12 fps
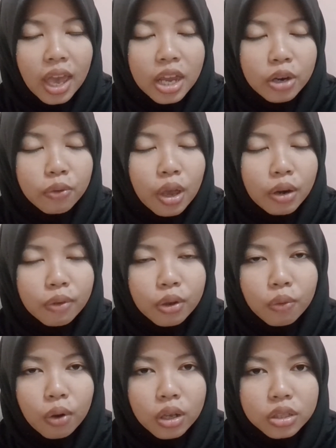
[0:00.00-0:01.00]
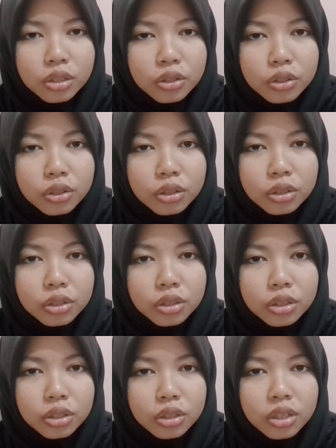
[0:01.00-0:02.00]
And when you want
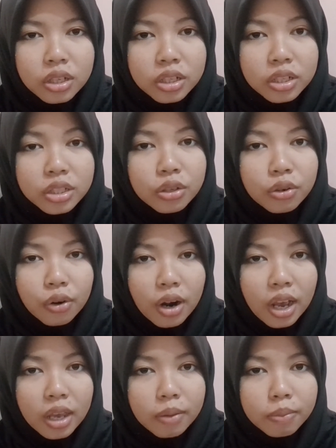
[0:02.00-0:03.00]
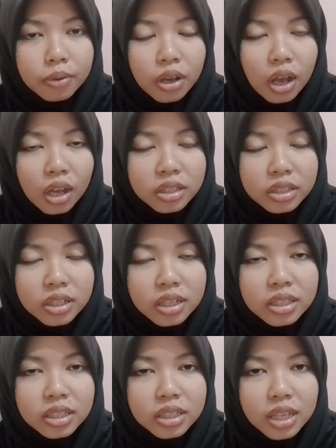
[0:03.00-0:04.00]
to describe
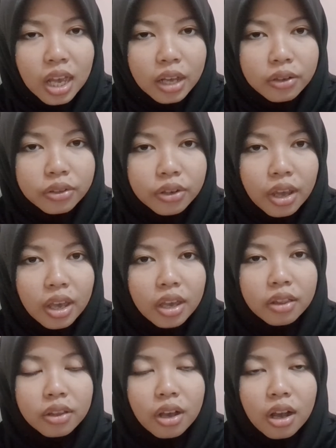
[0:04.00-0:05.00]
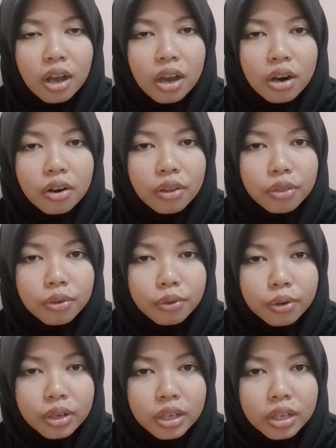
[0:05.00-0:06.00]
consonant sound, there are
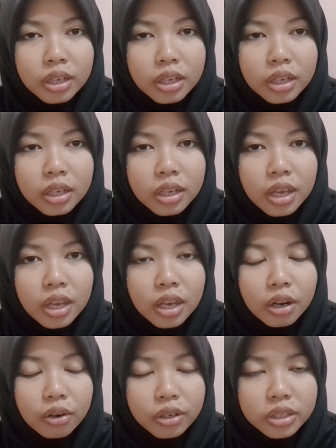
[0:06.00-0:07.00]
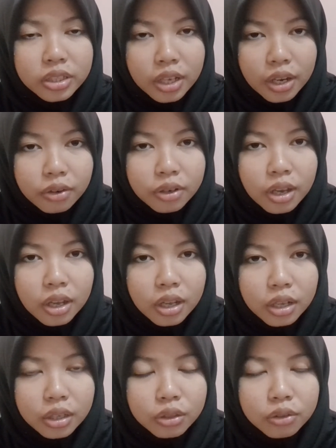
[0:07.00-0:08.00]
three
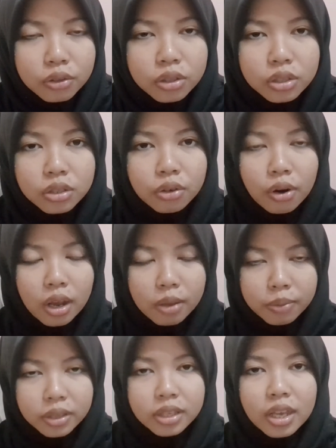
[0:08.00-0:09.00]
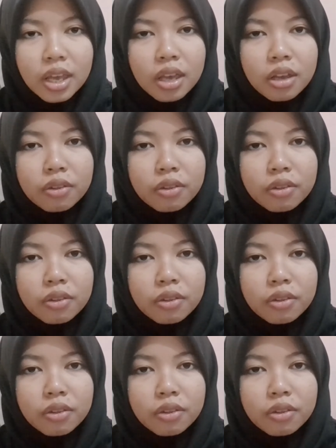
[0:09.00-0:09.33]
criteria to describe it.